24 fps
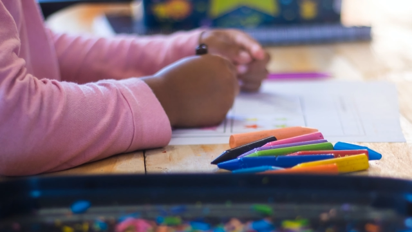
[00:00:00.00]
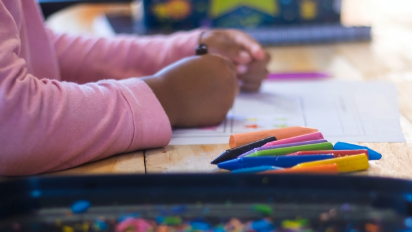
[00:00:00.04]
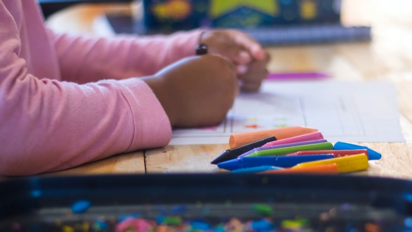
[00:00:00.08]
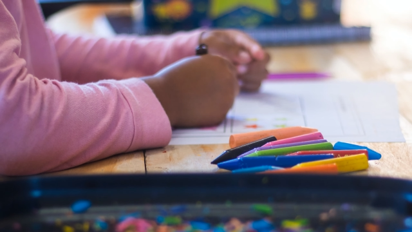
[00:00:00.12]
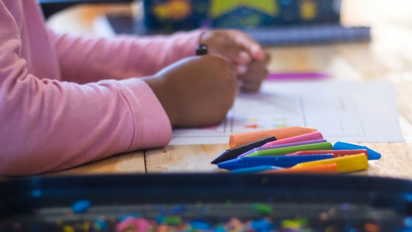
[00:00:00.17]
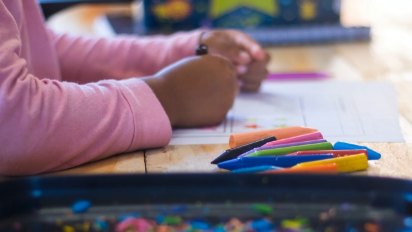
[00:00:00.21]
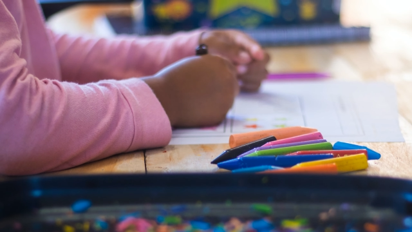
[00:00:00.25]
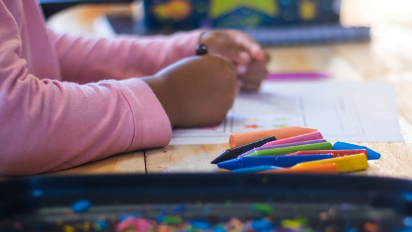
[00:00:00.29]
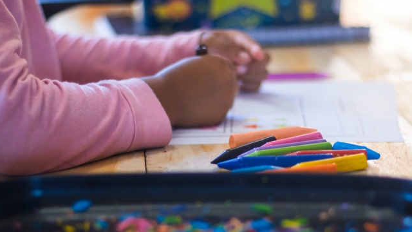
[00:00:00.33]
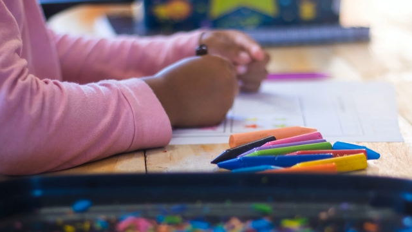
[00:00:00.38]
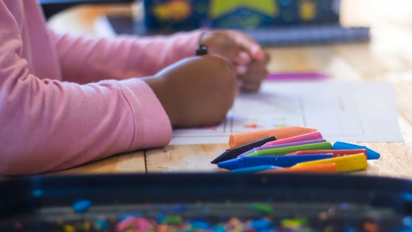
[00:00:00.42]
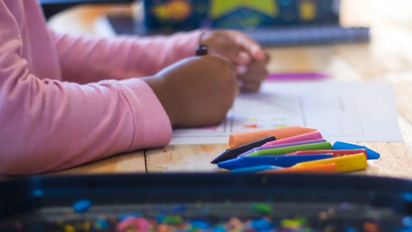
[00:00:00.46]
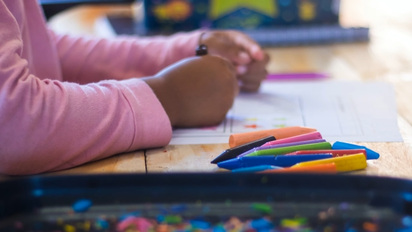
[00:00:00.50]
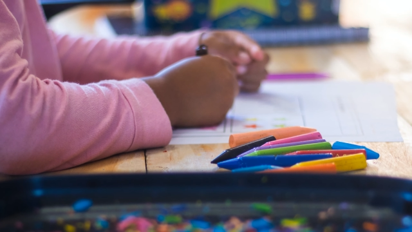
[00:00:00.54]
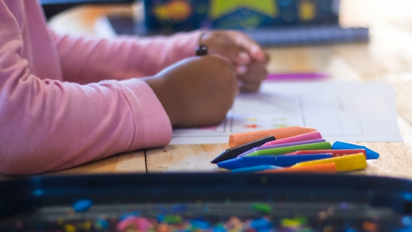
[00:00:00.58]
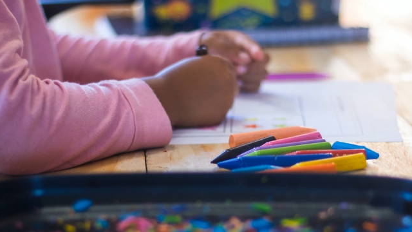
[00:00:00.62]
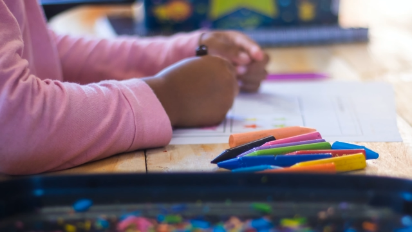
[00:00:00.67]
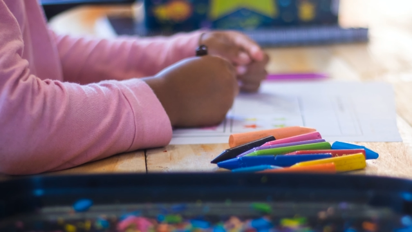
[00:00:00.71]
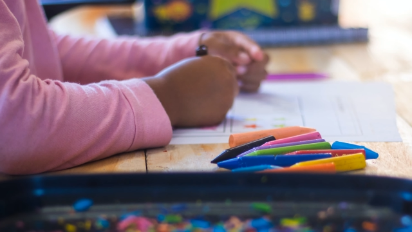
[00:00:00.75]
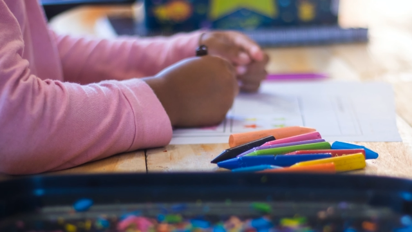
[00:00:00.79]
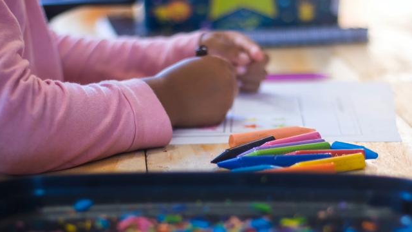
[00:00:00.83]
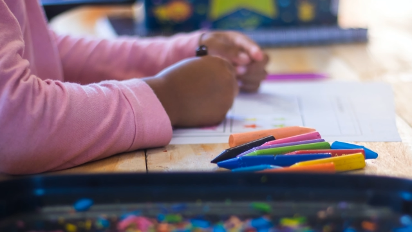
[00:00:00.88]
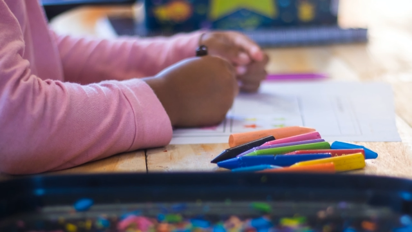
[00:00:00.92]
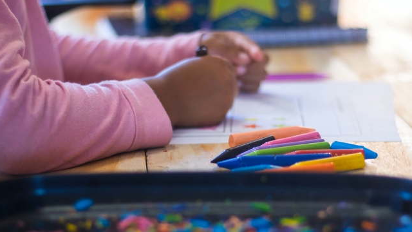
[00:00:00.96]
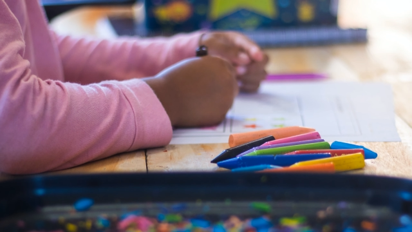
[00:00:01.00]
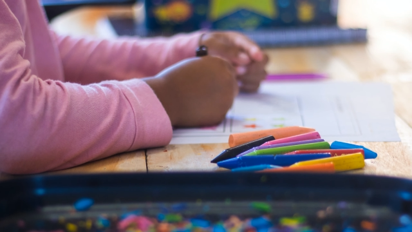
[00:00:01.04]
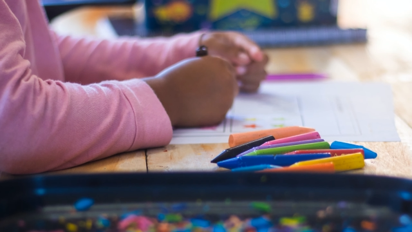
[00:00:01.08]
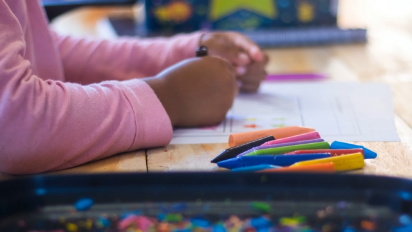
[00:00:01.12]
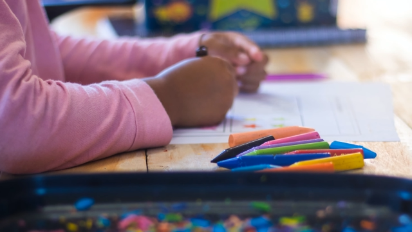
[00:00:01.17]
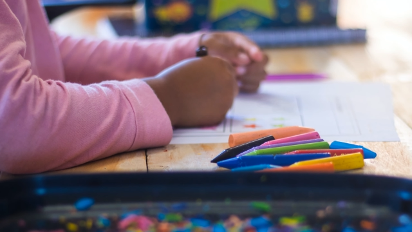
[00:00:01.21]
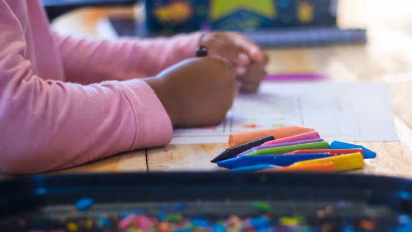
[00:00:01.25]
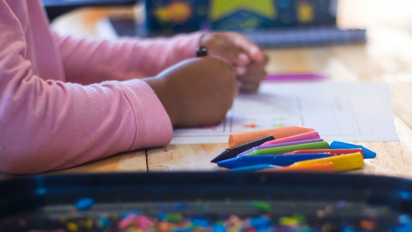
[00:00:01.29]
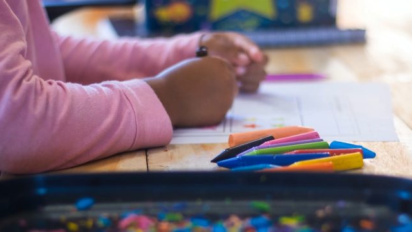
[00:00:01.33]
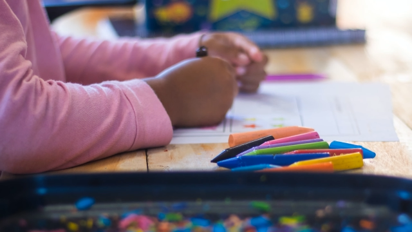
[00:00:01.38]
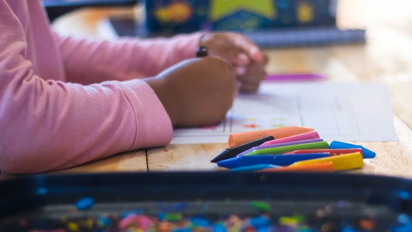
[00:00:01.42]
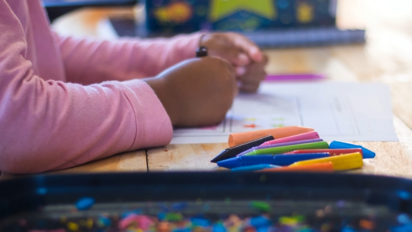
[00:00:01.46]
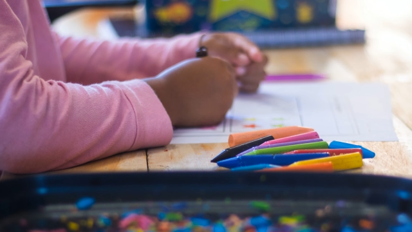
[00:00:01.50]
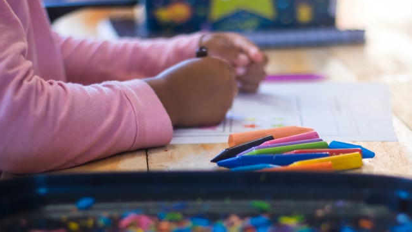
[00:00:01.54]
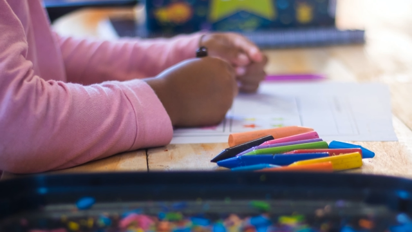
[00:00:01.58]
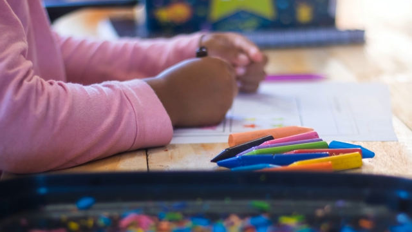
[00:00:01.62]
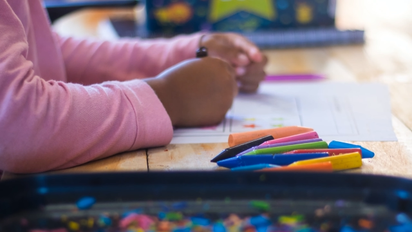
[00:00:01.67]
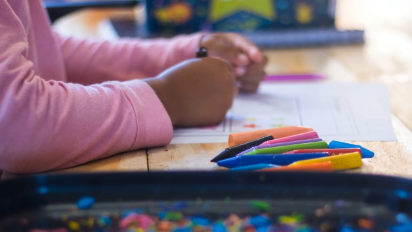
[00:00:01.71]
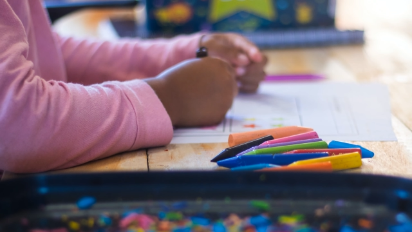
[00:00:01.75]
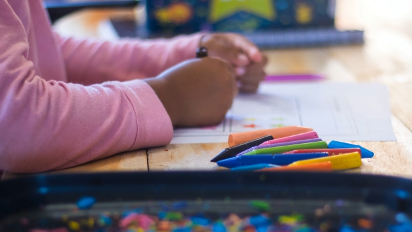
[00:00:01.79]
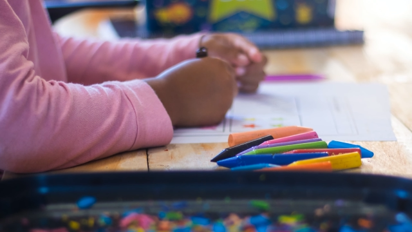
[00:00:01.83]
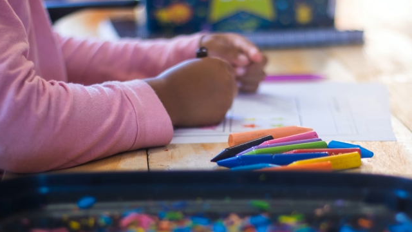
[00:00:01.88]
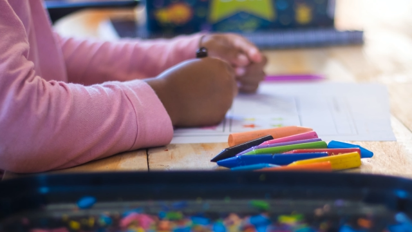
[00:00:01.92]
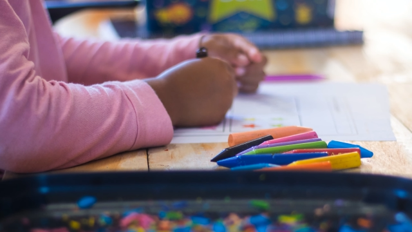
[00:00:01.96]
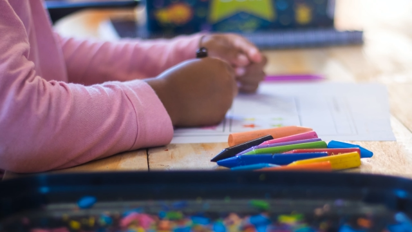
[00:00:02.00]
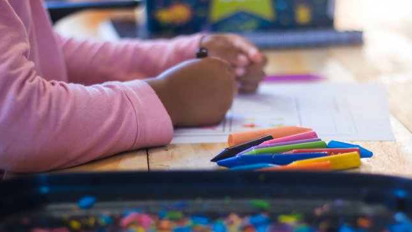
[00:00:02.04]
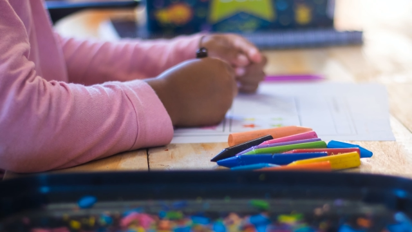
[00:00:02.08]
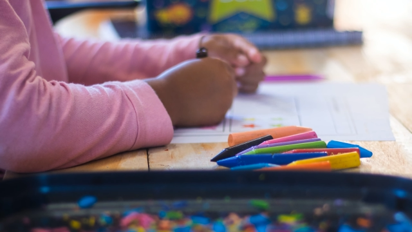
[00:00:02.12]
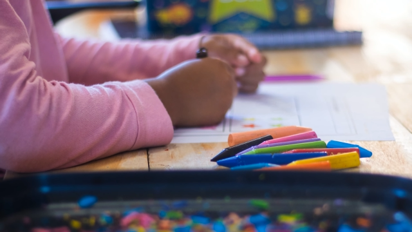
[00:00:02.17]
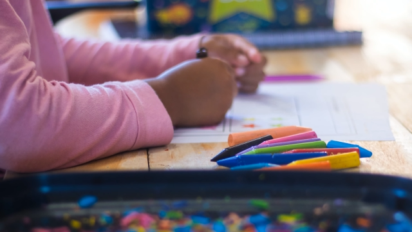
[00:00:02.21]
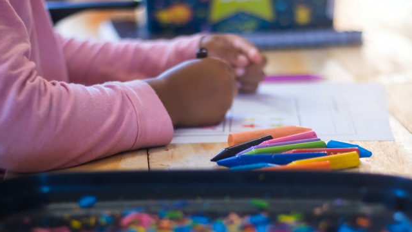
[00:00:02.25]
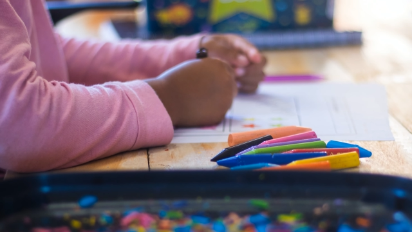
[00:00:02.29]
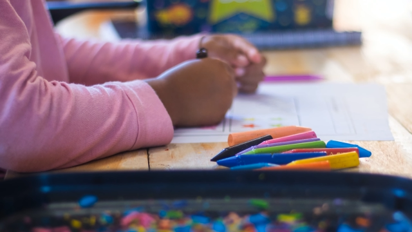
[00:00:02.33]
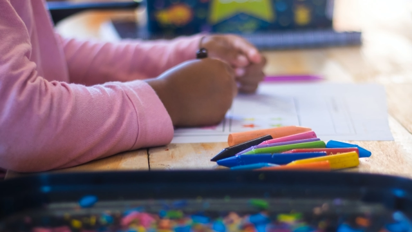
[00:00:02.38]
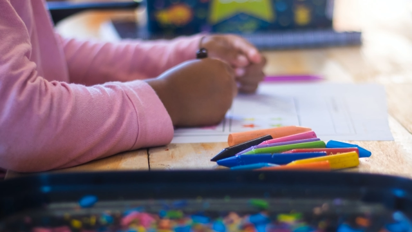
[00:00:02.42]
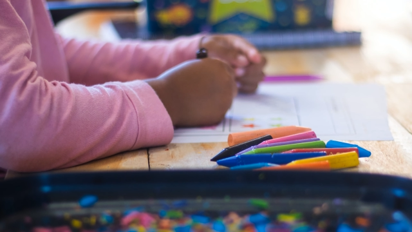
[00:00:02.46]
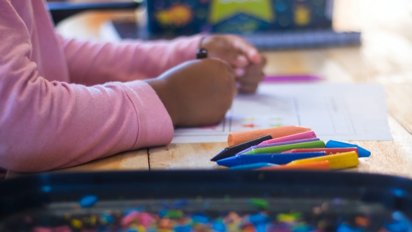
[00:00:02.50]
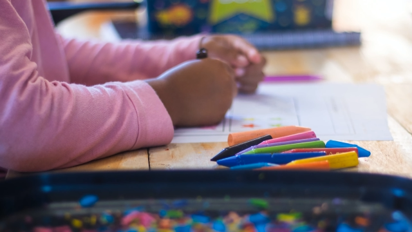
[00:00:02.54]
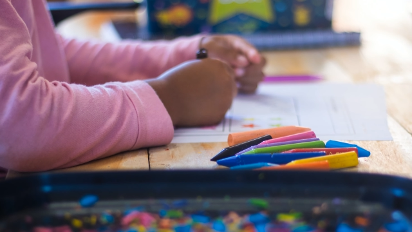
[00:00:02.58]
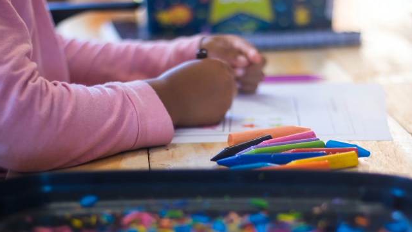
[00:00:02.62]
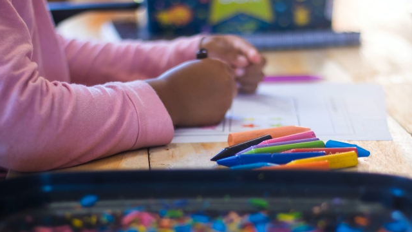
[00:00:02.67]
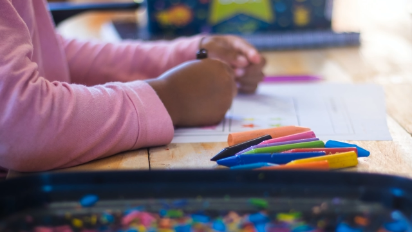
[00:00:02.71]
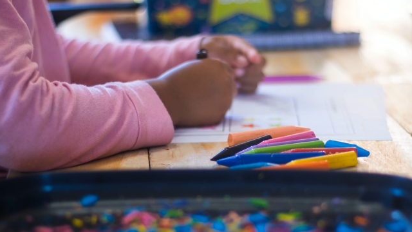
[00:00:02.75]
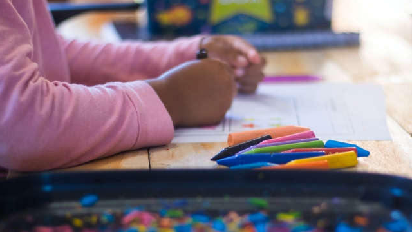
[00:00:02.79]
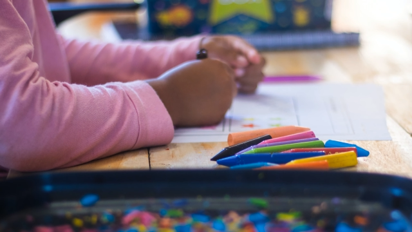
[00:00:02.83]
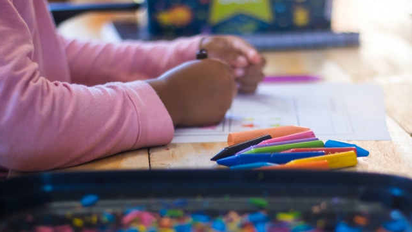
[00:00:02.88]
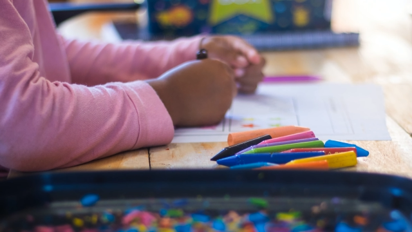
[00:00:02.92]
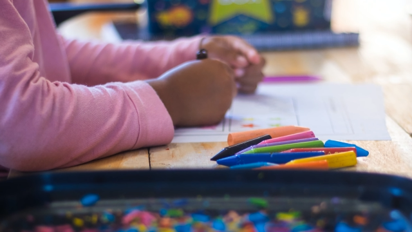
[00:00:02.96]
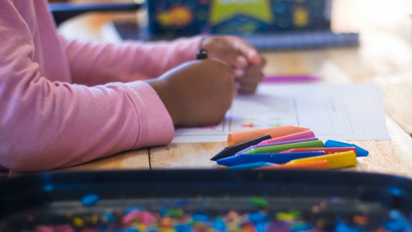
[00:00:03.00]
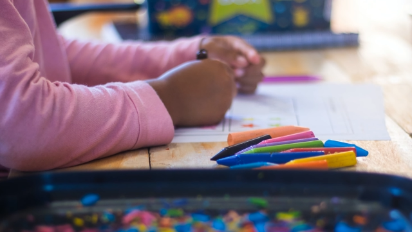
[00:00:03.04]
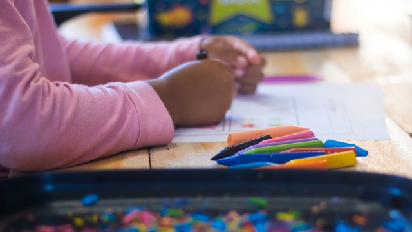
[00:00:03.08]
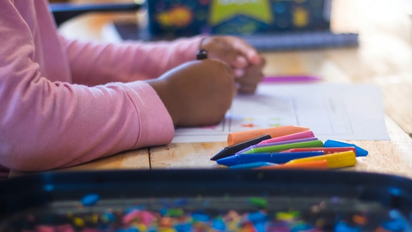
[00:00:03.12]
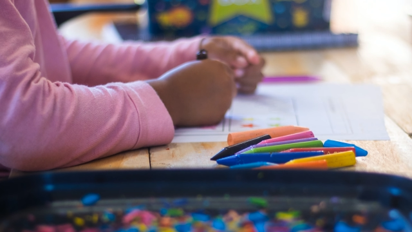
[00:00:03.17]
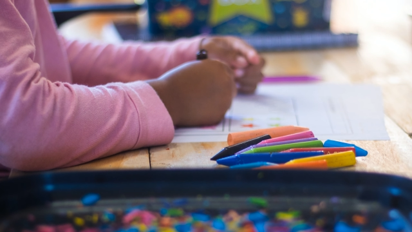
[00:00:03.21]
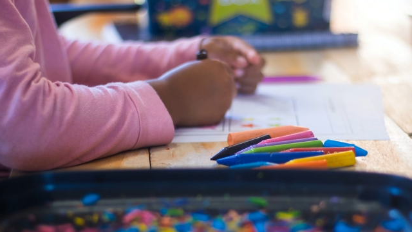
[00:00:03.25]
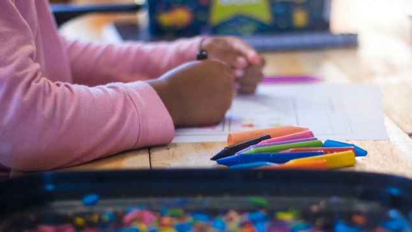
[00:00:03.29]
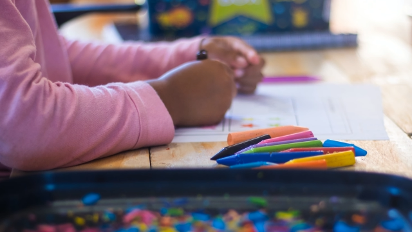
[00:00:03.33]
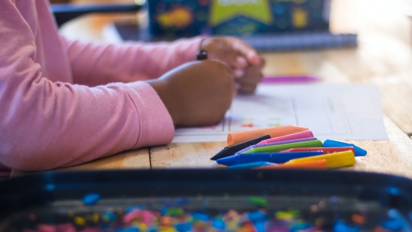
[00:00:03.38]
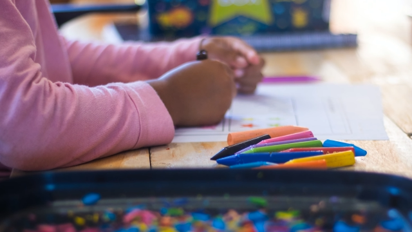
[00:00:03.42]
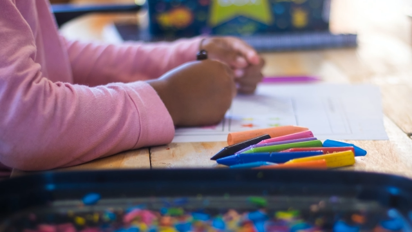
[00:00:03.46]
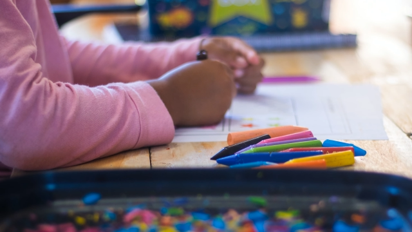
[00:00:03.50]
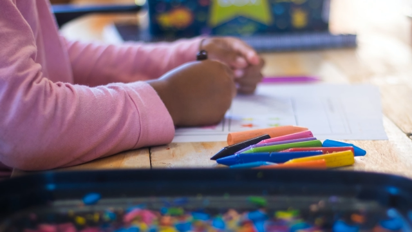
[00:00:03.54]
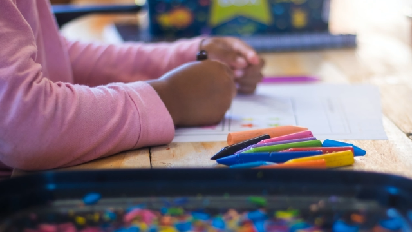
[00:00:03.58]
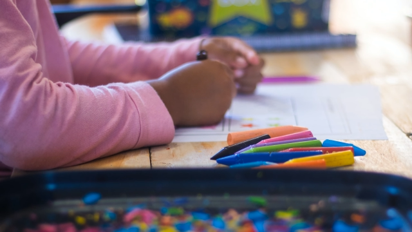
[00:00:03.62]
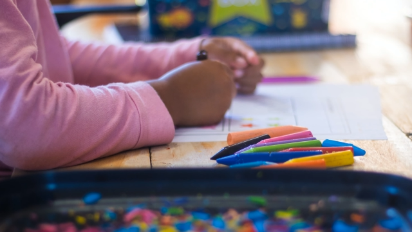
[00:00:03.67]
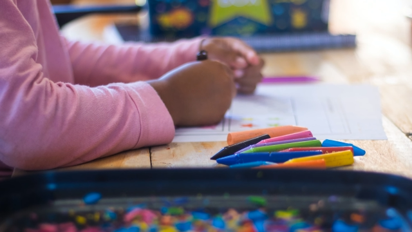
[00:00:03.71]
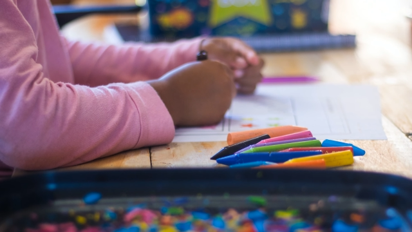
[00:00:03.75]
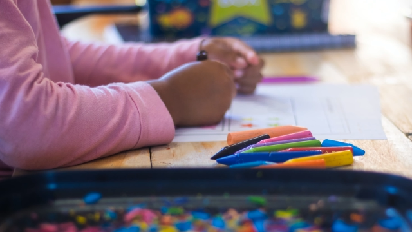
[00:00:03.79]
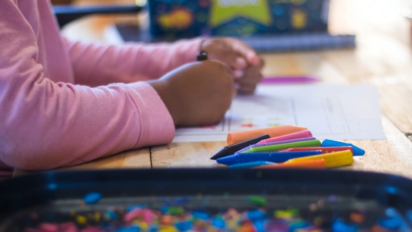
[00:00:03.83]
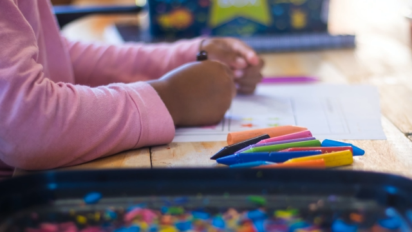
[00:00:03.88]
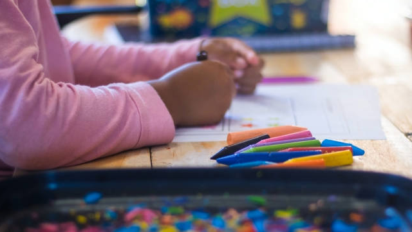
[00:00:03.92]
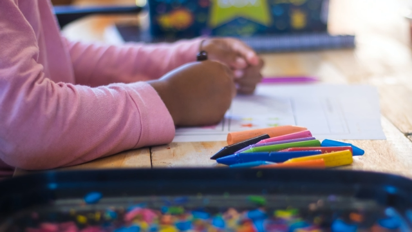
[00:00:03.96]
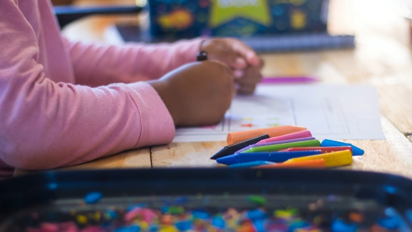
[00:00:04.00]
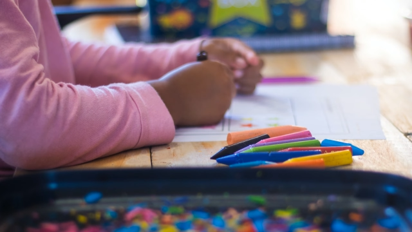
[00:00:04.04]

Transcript: [unreadable: no face in view]